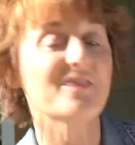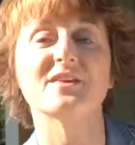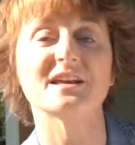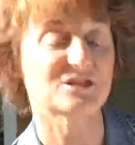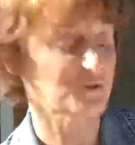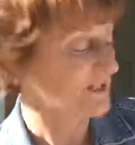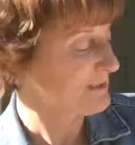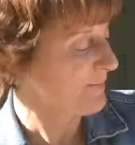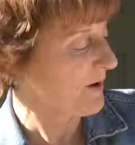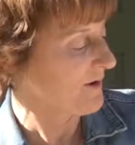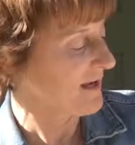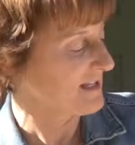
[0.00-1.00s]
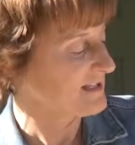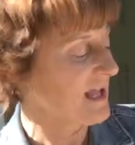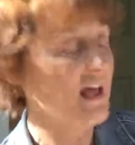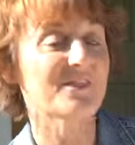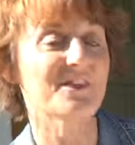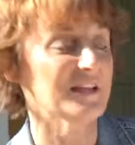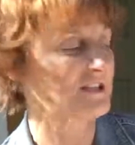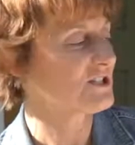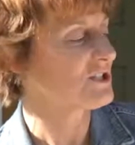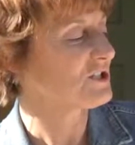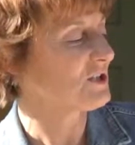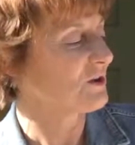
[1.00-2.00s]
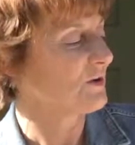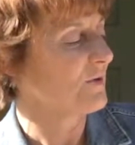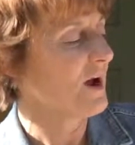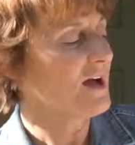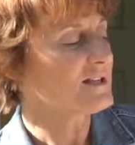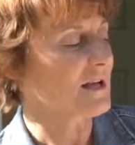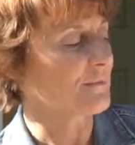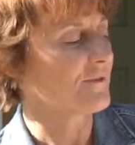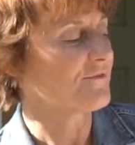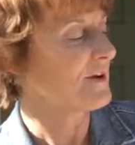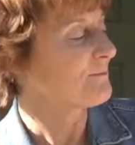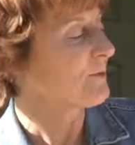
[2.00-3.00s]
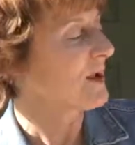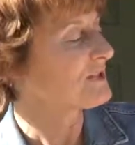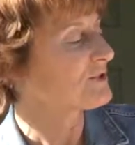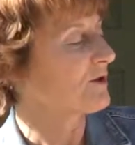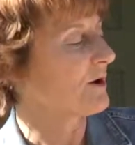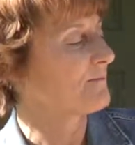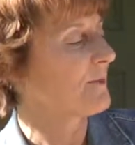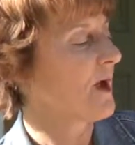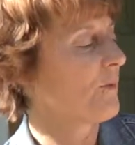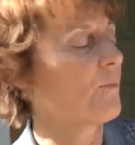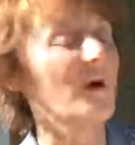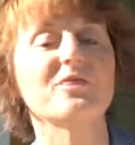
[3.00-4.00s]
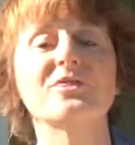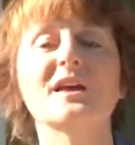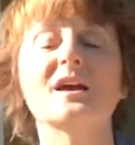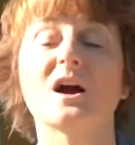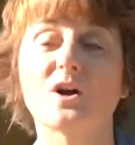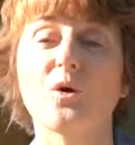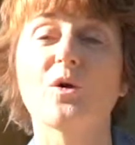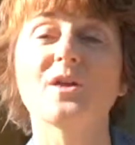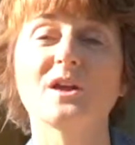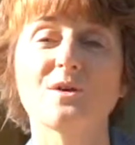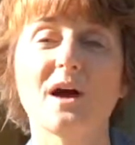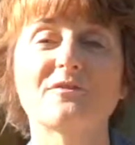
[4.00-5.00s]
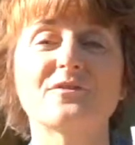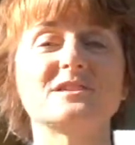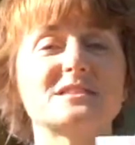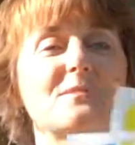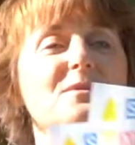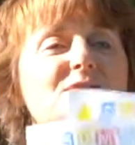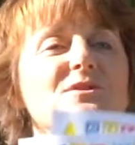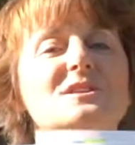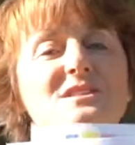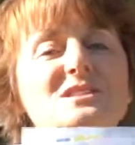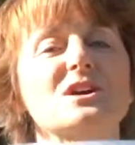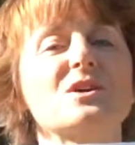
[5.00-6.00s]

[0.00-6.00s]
things to experience, things to do, summer fun brainstorm, one thing, a goal that you have for the summer. So this is a